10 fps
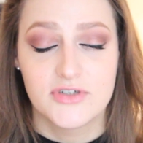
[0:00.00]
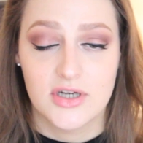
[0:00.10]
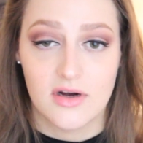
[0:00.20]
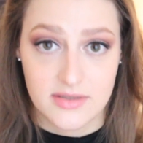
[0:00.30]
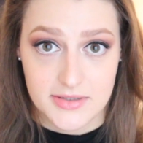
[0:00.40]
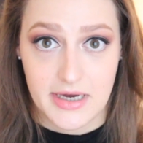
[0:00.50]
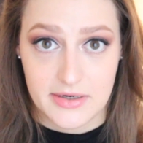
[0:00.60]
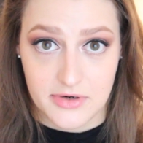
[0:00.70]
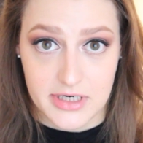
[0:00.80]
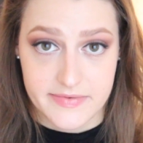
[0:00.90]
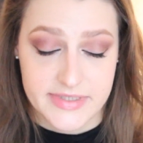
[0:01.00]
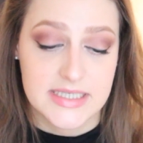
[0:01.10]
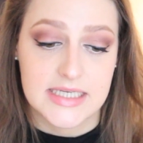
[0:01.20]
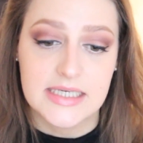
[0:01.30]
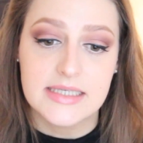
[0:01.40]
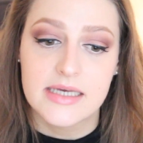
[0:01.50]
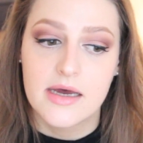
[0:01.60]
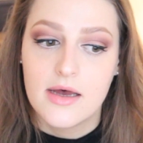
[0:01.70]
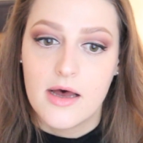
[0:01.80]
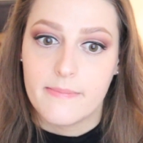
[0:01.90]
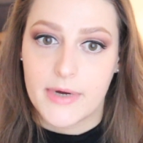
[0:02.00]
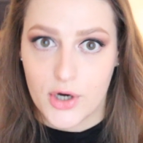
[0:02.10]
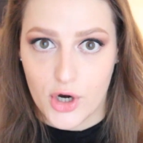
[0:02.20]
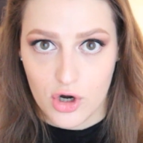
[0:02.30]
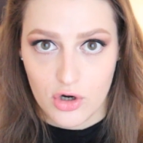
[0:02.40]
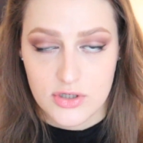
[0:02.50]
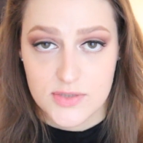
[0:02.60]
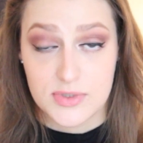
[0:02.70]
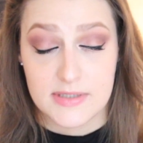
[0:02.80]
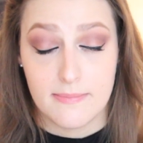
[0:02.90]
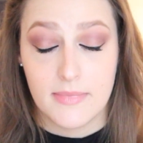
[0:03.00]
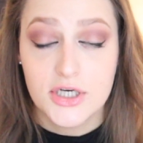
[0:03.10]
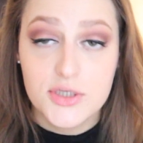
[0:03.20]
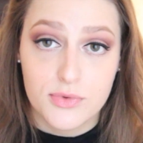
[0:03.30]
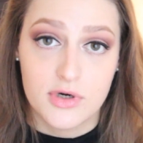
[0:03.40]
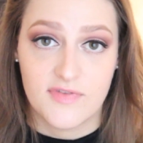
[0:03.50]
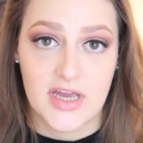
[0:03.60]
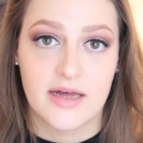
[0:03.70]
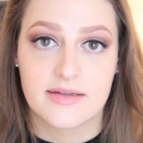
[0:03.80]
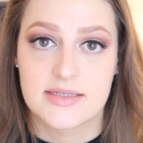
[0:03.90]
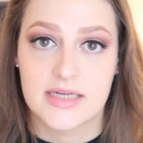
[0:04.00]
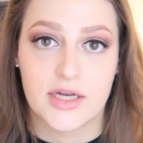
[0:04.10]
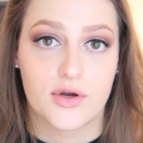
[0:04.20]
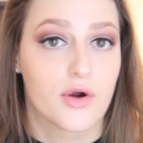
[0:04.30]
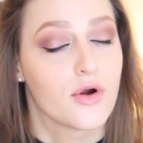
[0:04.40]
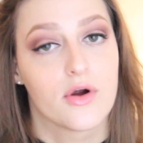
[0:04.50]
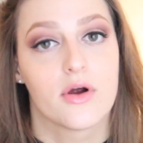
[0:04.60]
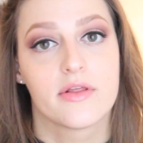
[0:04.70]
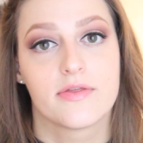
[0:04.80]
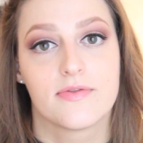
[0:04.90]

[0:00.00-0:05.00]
She also had Graves' disease, but hers was much more advanced, and her